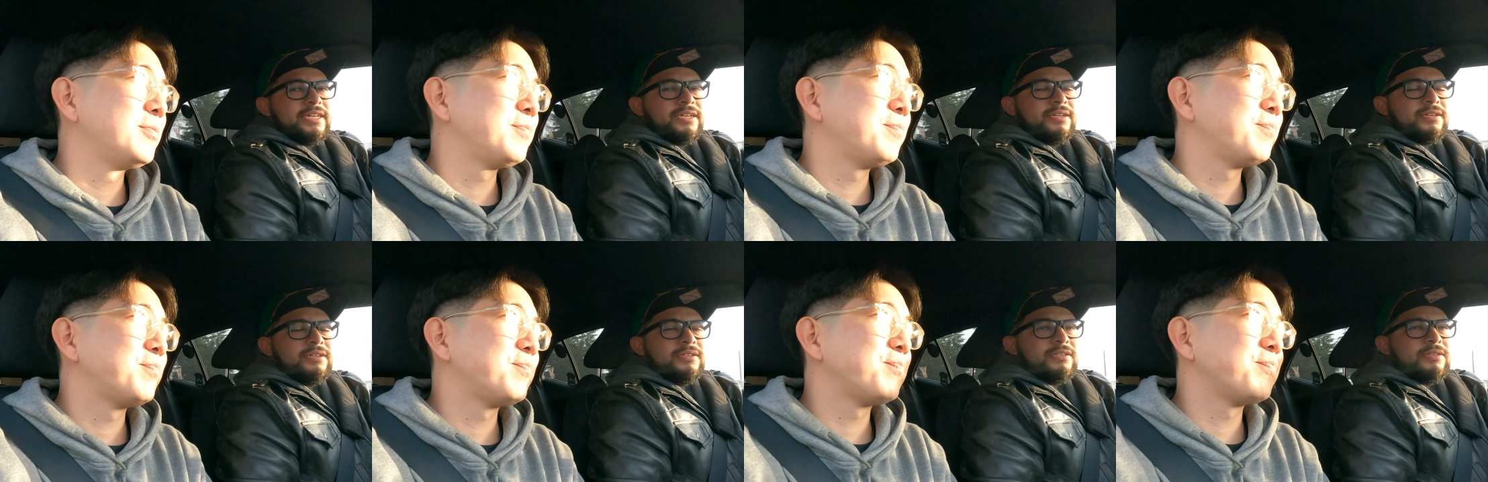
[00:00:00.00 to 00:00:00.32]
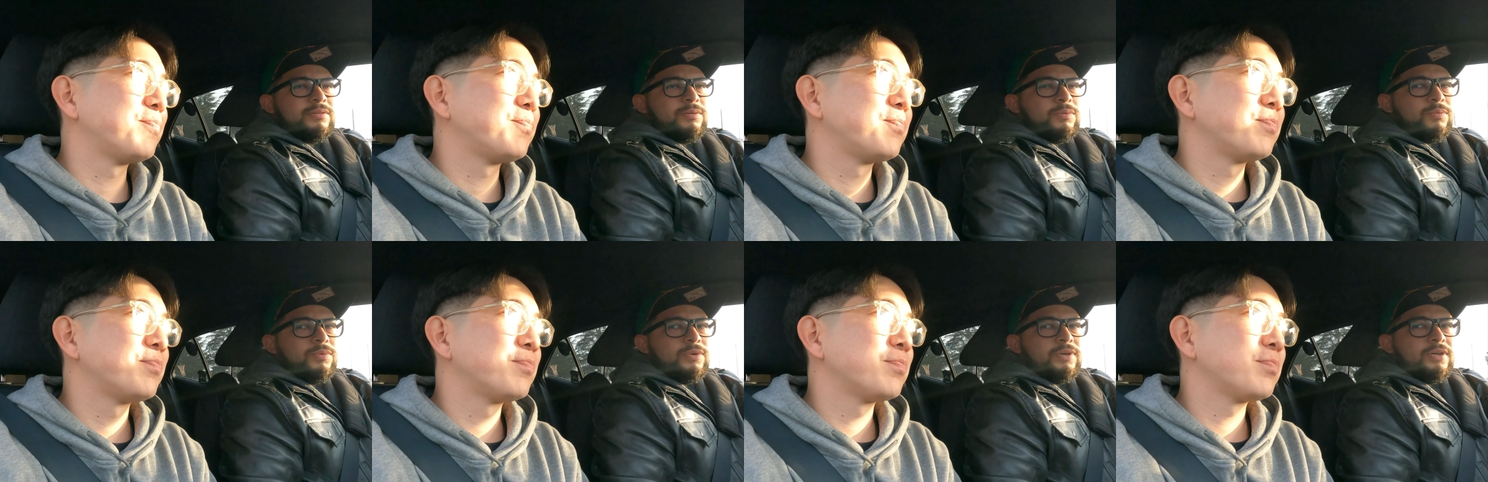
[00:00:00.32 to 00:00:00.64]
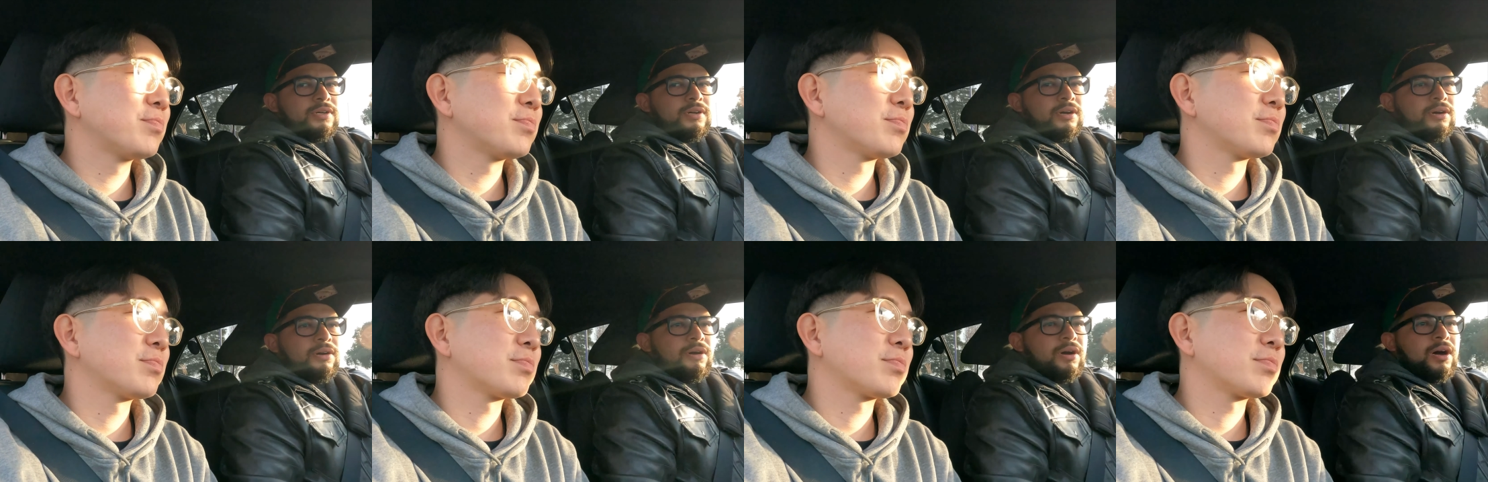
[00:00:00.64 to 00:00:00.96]
Speaker 1: it
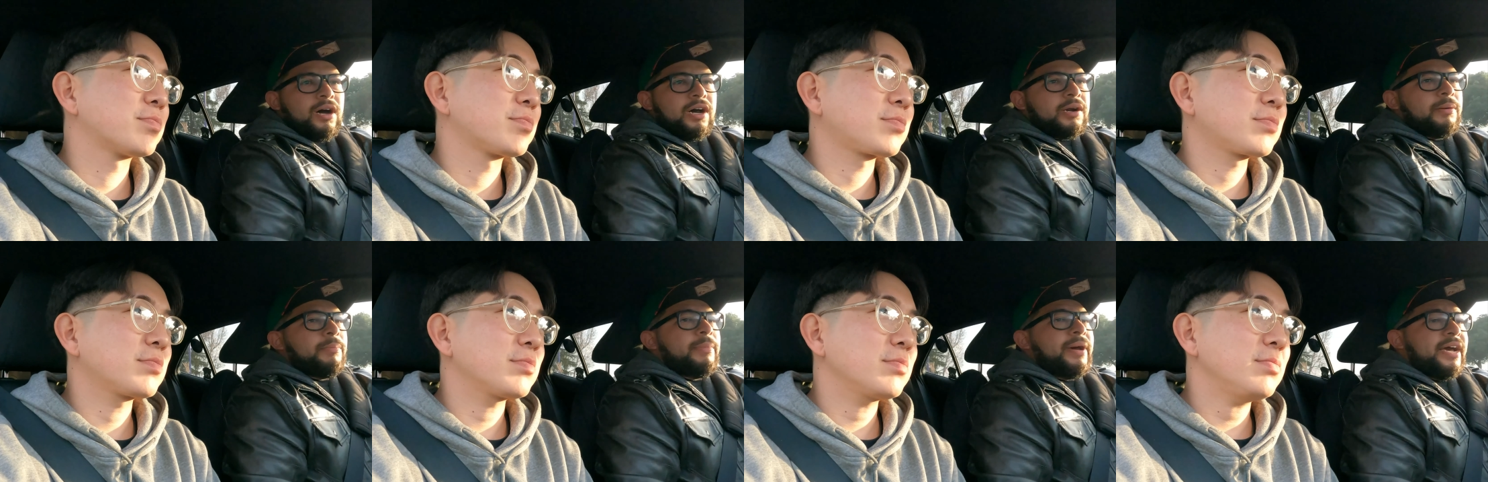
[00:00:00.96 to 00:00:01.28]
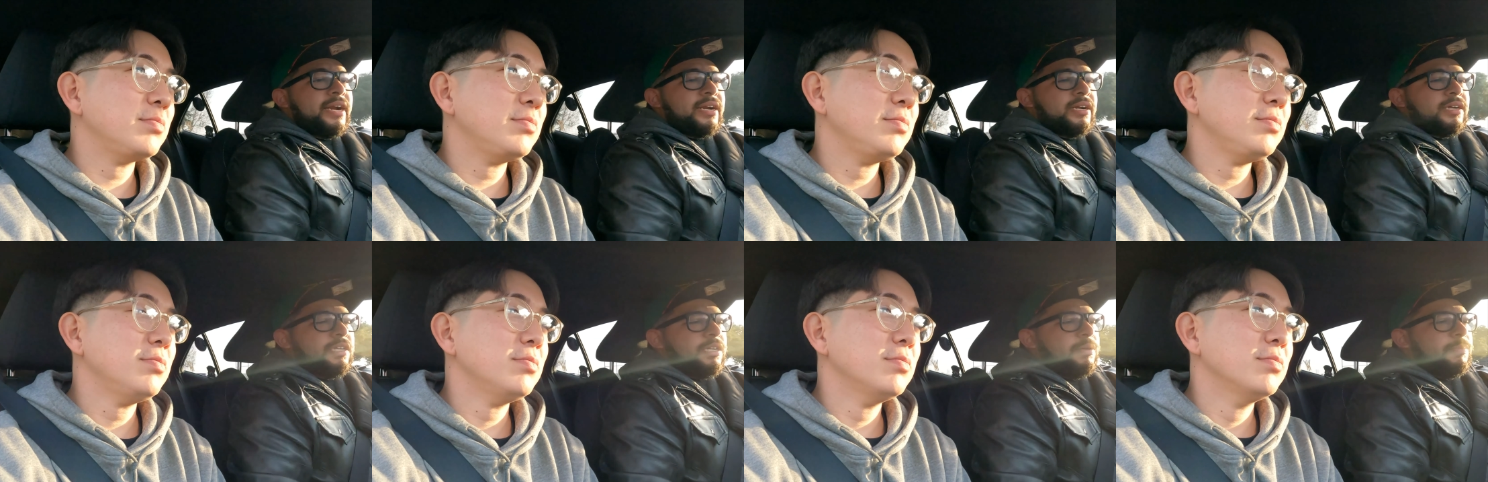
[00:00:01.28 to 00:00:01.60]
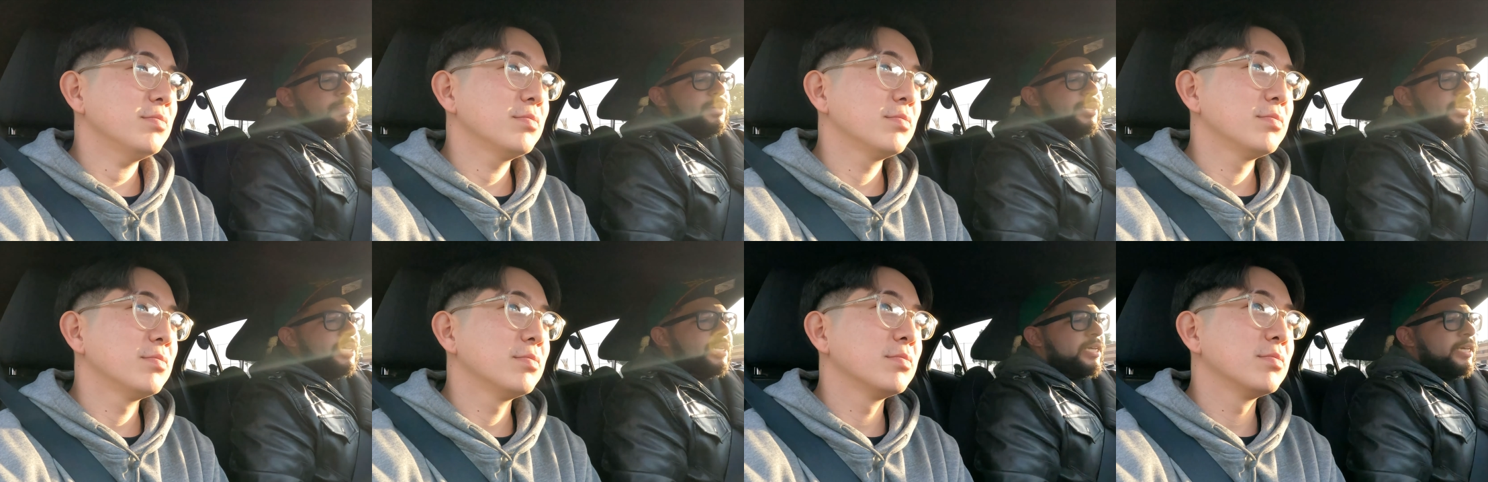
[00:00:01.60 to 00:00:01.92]
will automatically
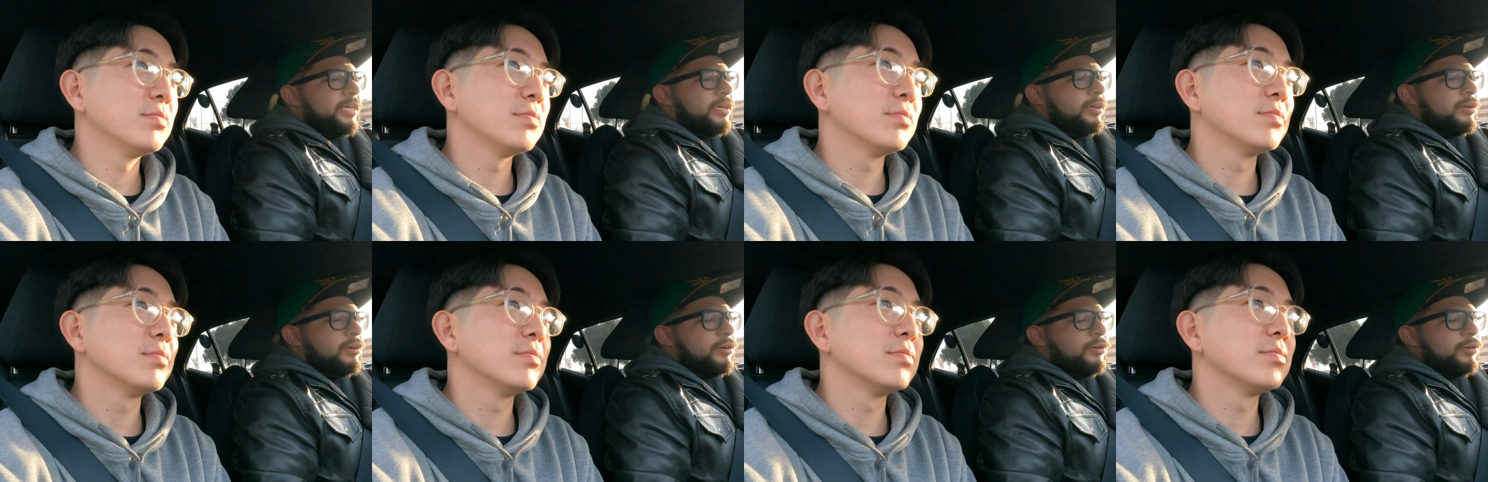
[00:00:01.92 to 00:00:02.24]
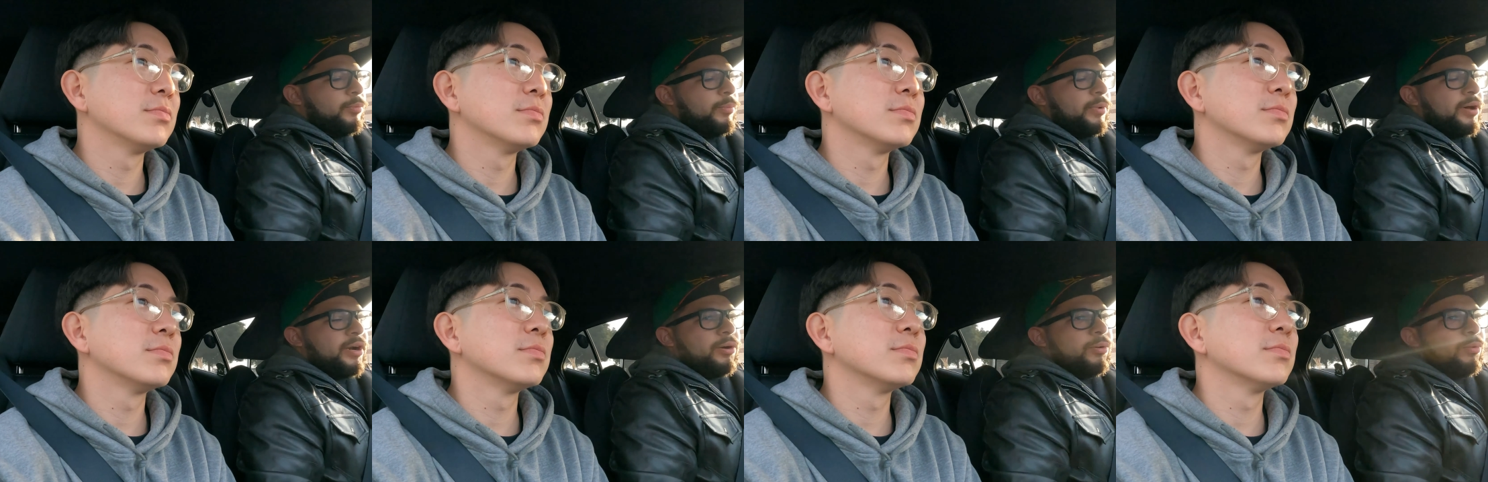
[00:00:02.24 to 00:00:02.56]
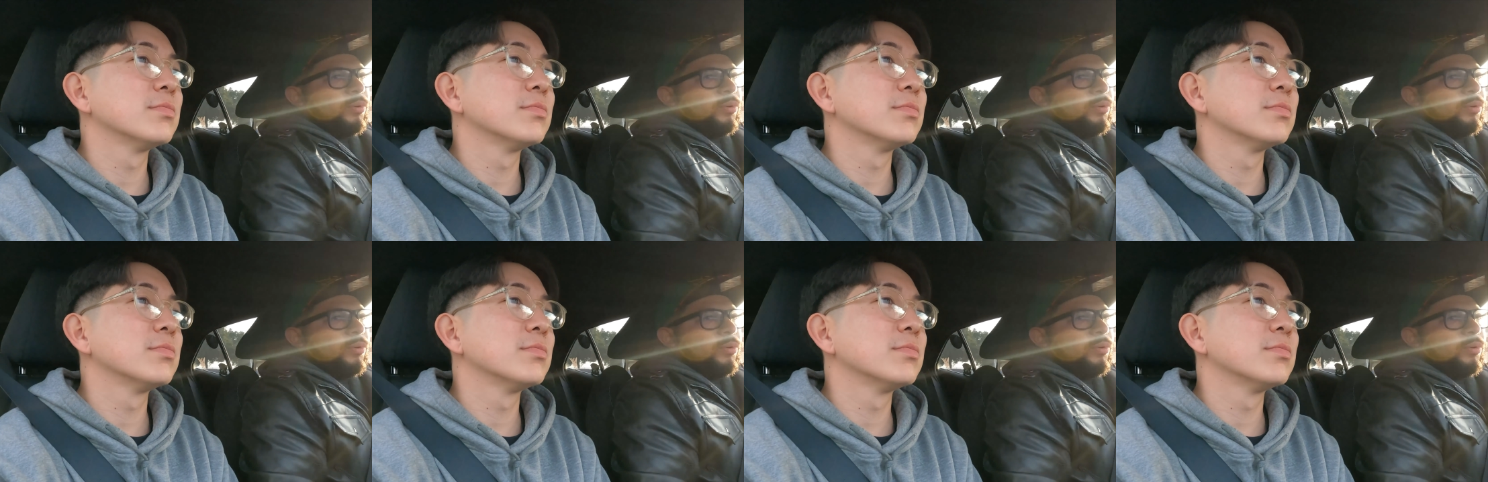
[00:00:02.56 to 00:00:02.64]
be an eco no matter